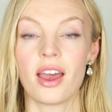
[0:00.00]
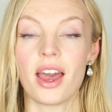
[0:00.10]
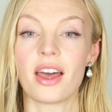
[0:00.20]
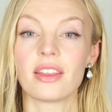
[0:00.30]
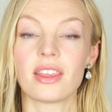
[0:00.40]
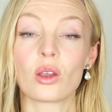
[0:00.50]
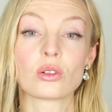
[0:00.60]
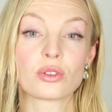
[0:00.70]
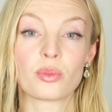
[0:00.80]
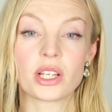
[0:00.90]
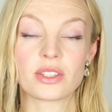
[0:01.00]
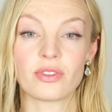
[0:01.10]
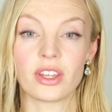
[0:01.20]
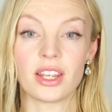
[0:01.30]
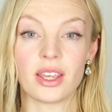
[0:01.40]
And I also
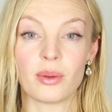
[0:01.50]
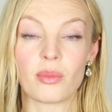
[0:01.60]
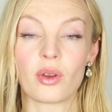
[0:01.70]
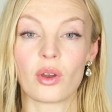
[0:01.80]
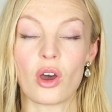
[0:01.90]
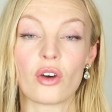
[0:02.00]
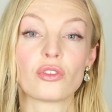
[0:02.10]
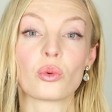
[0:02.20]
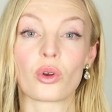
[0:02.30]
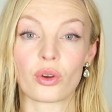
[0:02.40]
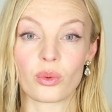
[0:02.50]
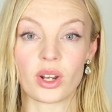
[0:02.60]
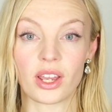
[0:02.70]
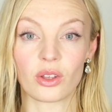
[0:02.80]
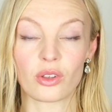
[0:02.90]
breastfed him after work
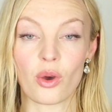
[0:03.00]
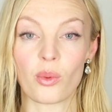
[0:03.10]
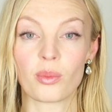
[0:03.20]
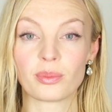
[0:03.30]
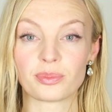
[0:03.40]
when I got home.